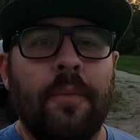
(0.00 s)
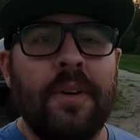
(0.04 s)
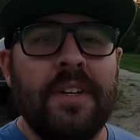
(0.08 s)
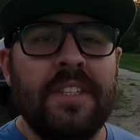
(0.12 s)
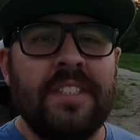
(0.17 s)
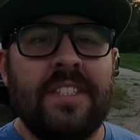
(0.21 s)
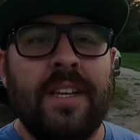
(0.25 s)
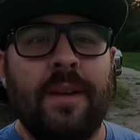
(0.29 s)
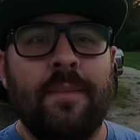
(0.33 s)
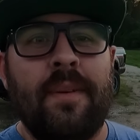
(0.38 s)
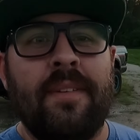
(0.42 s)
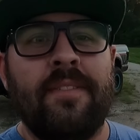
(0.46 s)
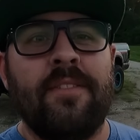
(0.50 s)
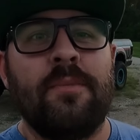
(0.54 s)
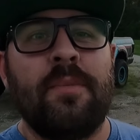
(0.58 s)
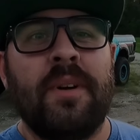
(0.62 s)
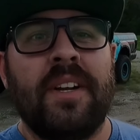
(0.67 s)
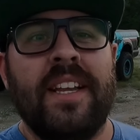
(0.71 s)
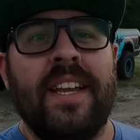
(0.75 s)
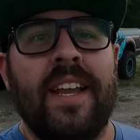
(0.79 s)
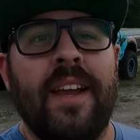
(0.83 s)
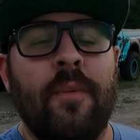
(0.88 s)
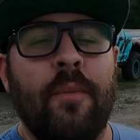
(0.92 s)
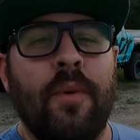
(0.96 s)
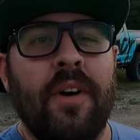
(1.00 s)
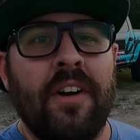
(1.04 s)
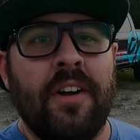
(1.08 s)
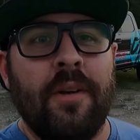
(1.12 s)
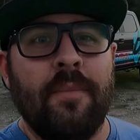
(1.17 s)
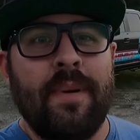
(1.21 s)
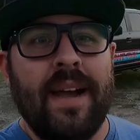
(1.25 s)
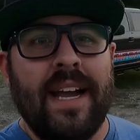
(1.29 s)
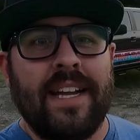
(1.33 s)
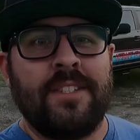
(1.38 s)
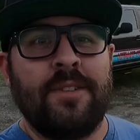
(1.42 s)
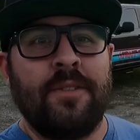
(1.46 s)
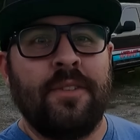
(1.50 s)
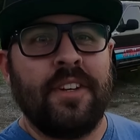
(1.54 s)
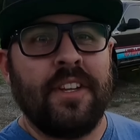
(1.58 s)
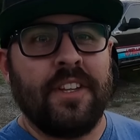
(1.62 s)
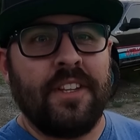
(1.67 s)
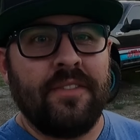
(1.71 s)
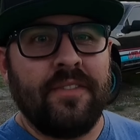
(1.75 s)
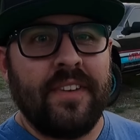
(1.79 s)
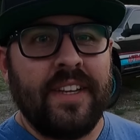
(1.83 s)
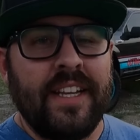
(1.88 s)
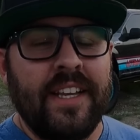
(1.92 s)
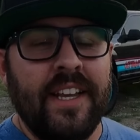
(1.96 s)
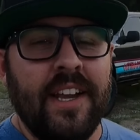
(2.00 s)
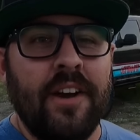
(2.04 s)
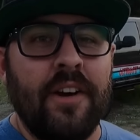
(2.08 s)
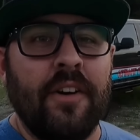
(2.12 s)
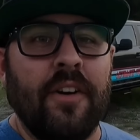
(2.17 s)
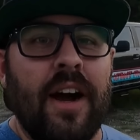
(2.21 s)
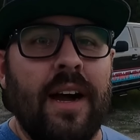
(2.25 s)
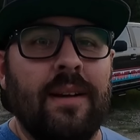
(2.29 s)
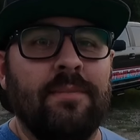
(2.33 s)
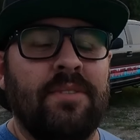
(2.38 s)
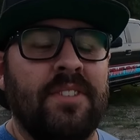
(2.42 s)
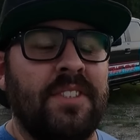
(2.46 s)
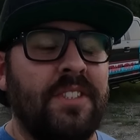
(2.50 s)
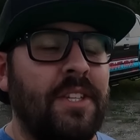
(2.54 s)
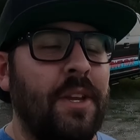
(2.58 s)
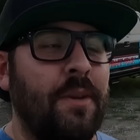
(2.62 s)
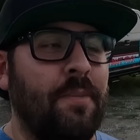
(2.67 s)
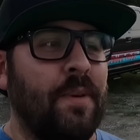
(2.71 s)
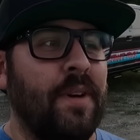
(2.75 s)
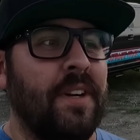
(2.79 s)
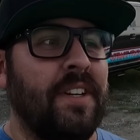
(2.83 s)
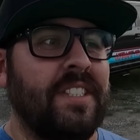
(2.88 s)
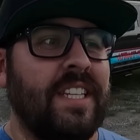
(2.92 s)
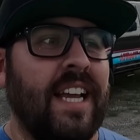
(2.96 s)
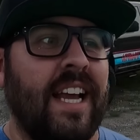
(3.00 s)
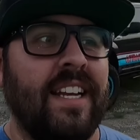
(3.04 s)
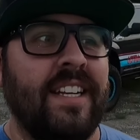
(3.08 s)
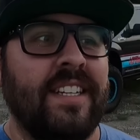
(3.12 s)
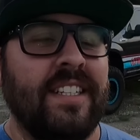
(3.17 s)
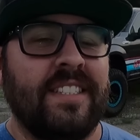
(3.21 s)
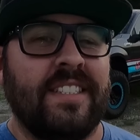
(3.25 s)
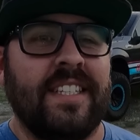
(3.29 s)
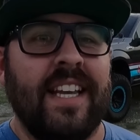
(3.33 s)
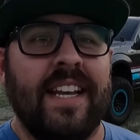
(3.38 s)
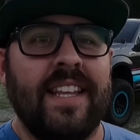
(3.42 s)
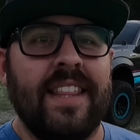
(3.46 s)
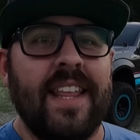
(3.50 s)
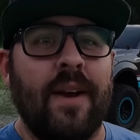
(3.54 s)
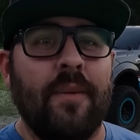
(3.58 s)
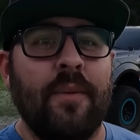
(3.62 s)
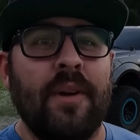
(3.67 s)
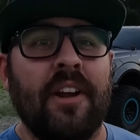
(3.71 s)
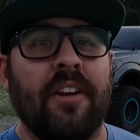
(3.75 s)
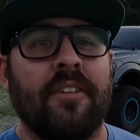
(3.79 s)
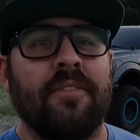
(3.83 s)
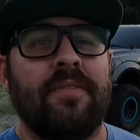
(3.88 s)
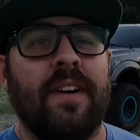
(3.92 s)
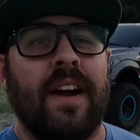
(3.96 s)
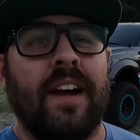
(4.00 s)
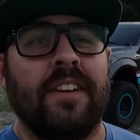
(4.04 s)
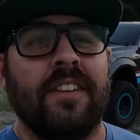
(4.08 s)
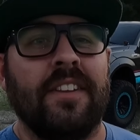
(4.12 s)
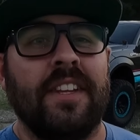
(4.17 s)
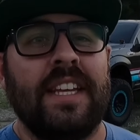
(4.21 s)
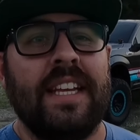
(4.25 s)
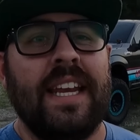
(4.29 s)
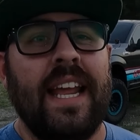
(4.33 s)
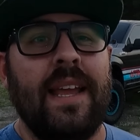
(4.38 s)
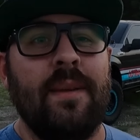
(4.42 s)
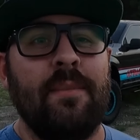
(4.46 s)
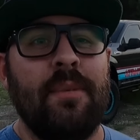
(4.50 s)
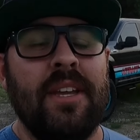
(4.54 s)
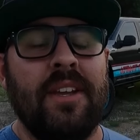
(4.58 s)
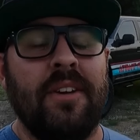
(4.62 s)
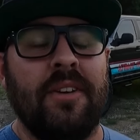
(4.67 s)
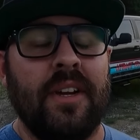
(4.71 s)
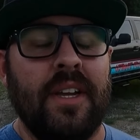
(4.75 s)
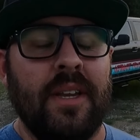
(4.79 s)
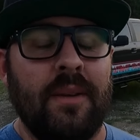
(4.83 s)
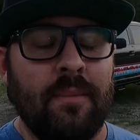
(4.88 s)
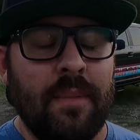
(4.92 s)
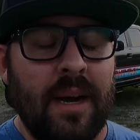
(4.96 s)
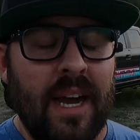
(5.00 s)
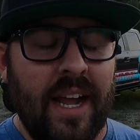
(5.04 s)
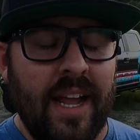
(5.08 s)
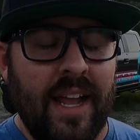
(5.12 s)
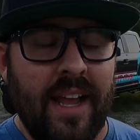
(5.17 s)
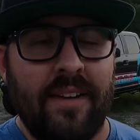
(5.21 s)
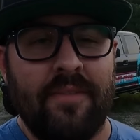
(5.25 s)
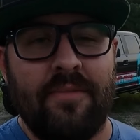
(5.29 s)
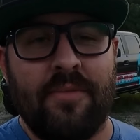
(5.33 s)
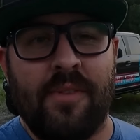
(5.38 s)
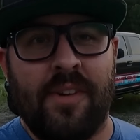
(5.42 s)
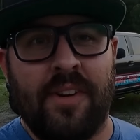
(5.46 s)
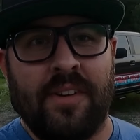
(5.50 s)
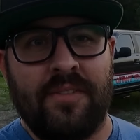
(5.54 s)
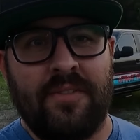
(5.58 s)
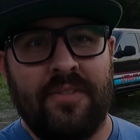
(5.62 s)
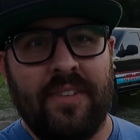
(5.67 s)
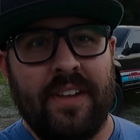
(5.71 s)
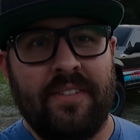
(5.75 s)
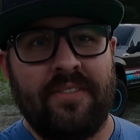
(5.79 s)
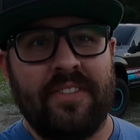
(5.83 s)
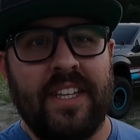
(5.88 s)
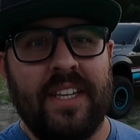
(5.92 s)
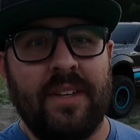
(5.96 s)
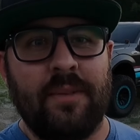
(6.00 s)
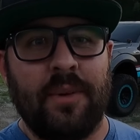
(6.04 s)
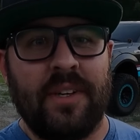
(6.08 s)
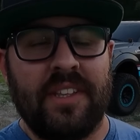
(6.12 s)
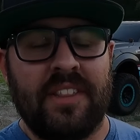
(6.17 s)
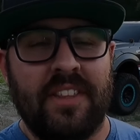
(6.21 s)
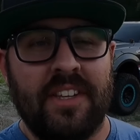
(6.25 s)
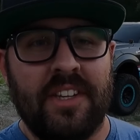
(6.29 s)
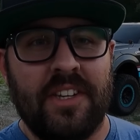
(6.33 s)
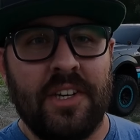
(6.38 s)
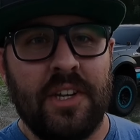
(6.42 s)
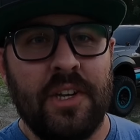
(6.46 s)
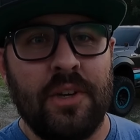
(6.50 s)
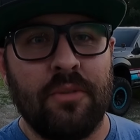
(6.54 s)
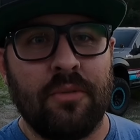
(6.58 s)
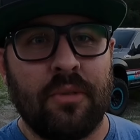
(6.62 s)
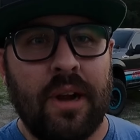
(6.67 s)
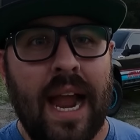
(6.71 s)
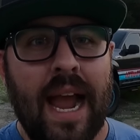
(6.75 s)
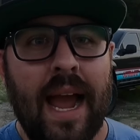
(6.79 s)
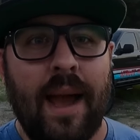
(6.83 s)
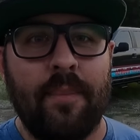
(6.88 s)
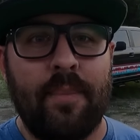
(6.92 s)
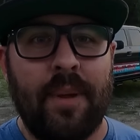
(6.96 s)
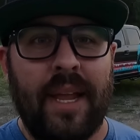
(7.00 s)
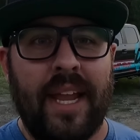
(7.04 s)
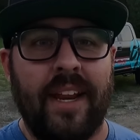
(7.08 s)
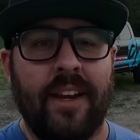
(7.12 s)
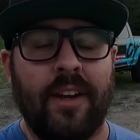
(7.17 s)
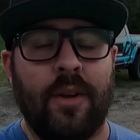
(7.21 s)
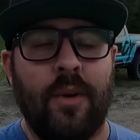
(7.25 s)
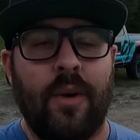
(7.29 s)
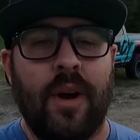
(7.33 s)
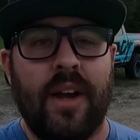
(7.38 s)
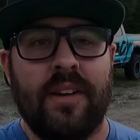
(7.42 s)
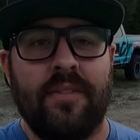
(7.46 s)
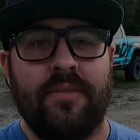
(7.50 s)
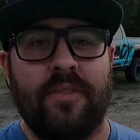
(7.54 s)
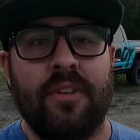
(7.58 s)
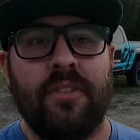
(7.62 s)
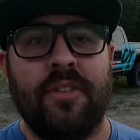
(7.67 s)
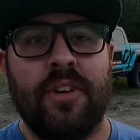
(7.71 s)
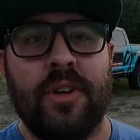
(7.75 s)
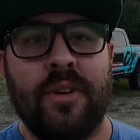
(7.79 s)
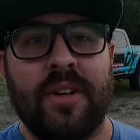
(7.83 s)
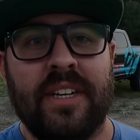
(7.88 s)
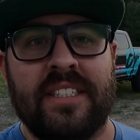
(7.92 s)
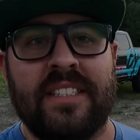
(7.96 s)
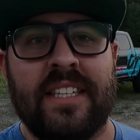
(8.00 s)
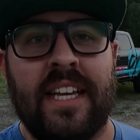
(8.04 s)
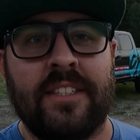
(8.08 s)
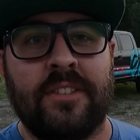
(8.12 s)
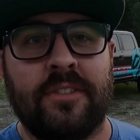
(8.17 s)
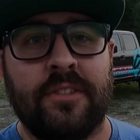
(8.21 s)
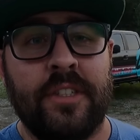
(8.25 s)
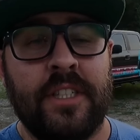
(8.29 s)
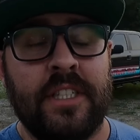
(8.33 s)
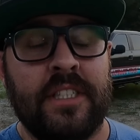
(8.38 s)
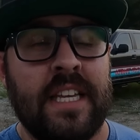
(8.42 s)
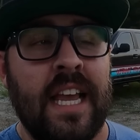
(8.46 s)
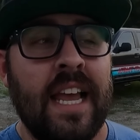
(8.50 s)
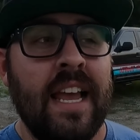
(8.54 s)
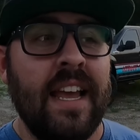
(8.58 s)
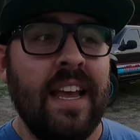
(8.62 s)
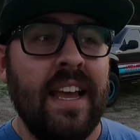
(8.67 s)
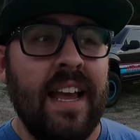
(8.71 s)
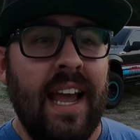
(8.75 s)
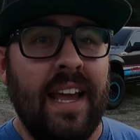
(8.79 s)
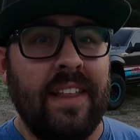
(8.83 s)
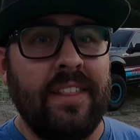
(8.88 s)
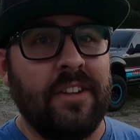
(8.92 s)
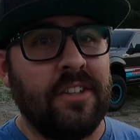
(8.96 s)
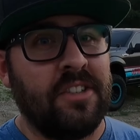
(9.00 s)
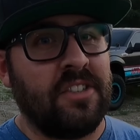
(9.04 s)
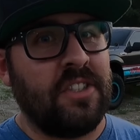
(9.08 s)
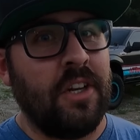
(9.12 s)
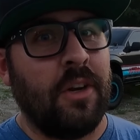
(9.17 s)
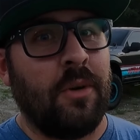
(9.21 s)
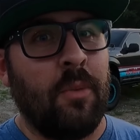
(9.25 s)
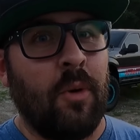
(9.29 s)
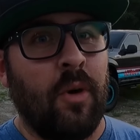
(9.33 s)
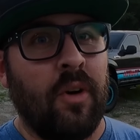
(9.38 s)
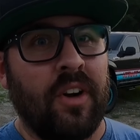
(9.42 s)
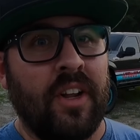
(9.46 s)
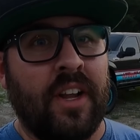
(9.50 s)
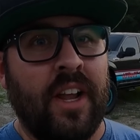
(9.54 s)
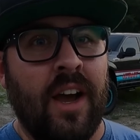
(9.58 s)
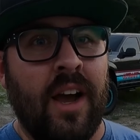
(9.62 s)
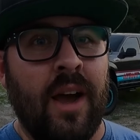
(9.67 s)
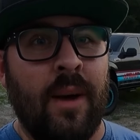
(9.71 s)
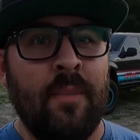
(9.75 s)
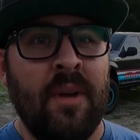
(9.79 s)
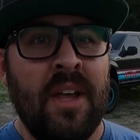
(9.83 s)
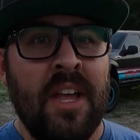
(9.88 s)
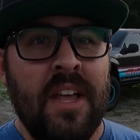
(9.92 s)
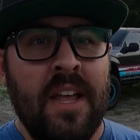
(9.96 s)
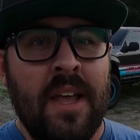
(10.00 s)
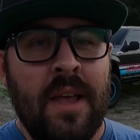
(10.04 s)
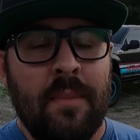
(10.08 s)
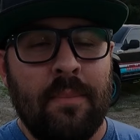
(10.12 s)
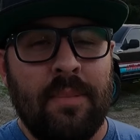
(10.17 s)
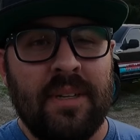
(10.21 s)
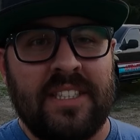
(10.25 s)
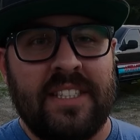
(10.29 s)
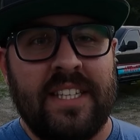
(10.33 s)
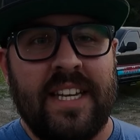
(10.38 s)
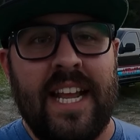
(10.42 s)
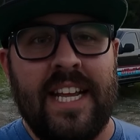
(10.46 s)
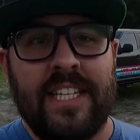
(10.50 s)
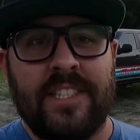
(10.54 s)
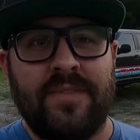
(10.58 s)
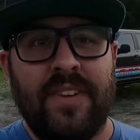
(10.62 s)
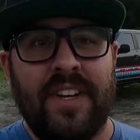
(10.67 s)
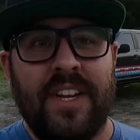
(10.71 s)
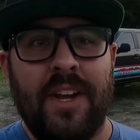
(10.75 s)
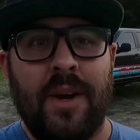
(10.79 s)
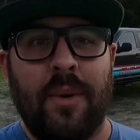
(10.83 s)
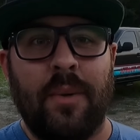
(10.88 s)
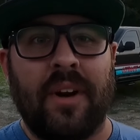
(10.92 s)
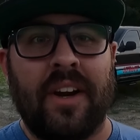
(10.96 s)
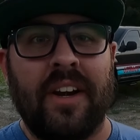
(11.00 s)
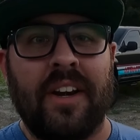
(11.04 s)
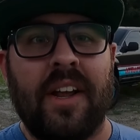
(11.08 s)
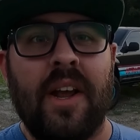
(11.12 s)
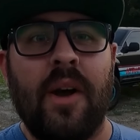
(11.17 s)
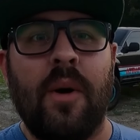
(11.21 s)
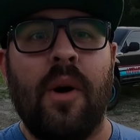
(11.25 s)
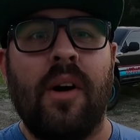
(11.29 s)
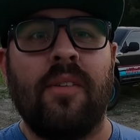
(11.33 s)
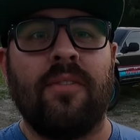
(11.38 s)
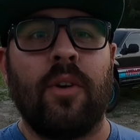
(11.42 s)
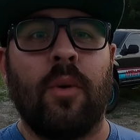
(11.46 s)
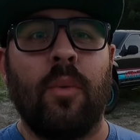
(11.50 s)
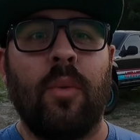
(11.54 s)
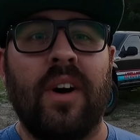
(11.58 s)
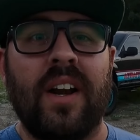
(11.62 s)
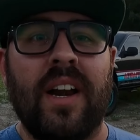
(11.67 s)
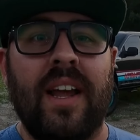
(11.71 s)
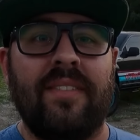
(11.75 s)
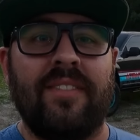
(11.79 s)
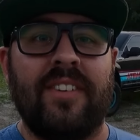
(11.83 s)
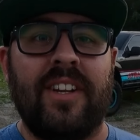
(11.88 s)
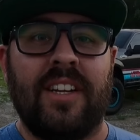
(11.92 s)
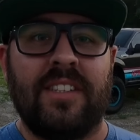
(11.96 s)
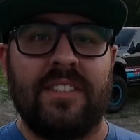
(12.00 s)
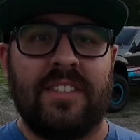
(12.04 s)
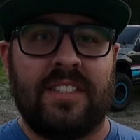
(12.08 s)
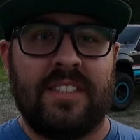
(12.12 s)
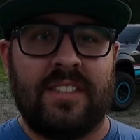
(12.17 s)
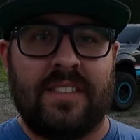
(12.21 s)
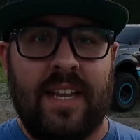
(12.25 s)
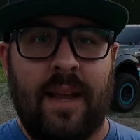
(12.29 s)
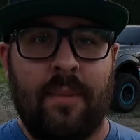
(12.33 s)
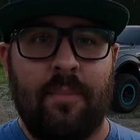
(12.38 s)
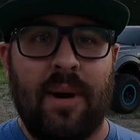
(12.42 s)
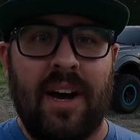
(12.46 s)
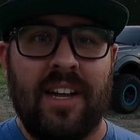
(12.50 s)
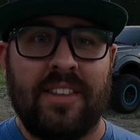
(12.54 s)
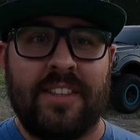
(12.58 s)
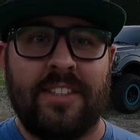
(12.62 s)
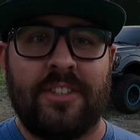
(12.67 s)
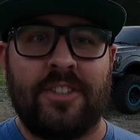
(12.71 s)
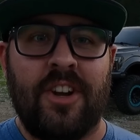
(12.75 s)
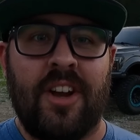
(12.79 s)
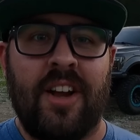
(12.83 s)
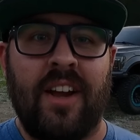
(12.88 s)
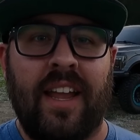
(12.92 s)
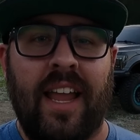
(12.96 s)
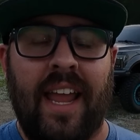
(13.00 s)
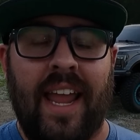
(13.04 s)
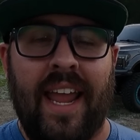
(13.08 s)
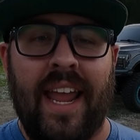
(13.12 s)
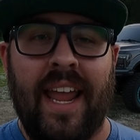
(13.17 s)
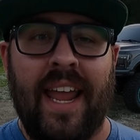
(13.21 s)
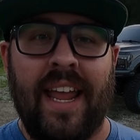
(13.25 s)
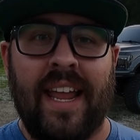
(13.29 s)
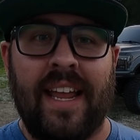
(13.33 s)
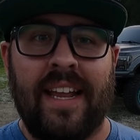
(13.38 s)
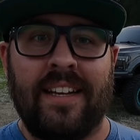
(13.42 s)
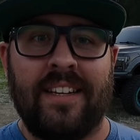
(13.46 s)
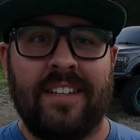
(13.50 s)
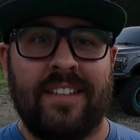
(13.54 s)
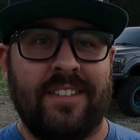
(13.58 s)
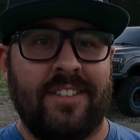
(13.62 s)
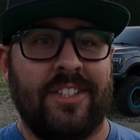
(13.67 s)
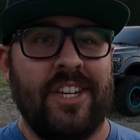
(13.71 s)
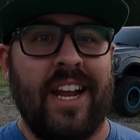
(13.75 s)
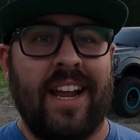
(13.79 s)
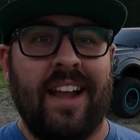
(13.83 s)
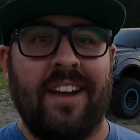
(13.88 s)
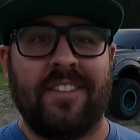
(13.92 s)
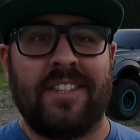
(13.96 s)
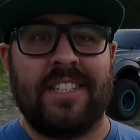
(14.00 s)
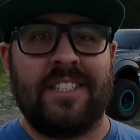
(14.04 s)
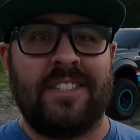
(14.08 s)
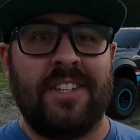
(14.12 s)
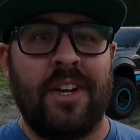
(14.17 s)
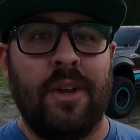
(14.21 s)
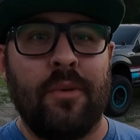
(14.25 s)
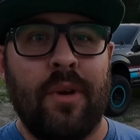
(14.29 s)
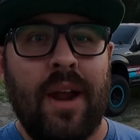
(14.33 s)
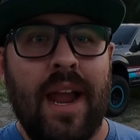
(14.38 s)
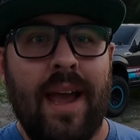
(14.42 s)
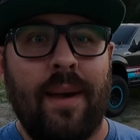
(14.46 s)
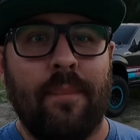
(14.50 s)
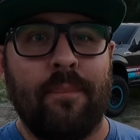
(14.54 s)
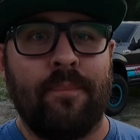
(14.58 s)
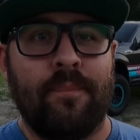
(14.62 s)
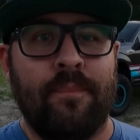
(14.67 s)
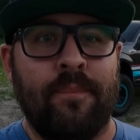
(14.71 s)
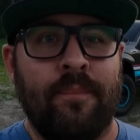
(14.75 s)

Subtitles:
What is up, everybody, and welcome back to another video. I'm super excited to say that we are finally debuting my F-150 with the new wrap and quite a few new accessories, and there's still more to come. But today's video, we're gonna go over what I've done since I bought the truck and check out this new wrap.